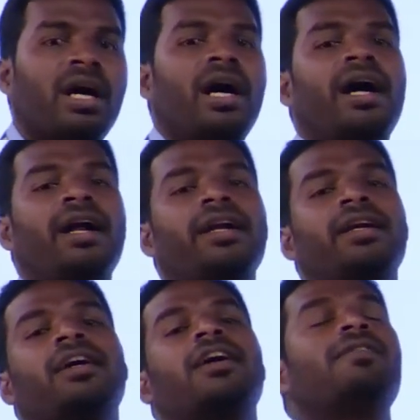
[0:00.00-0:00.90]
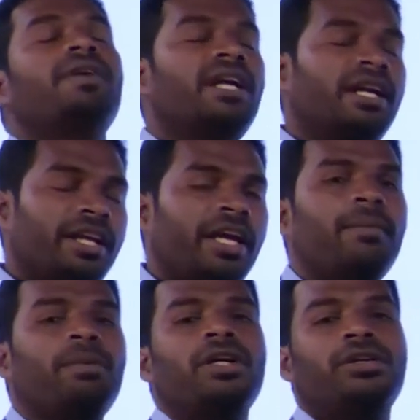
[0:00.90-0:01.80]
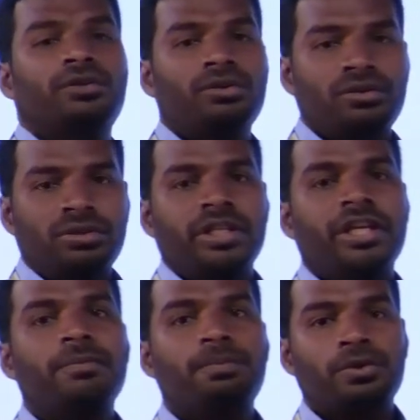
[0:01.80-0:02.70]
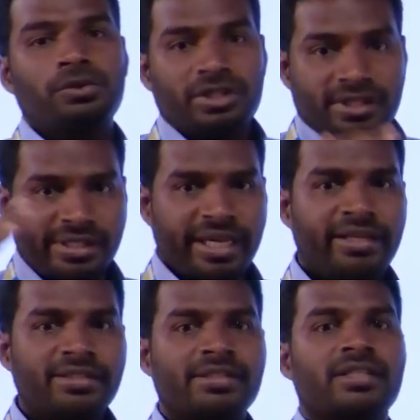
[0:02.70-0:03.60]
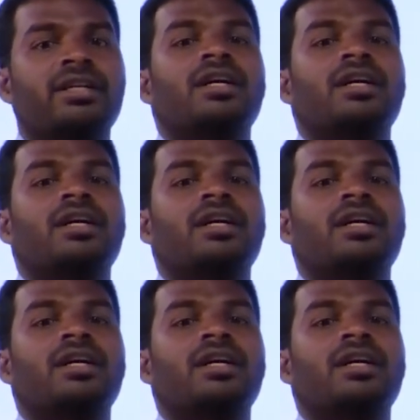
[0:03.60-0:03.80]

and we can able to improve the sales,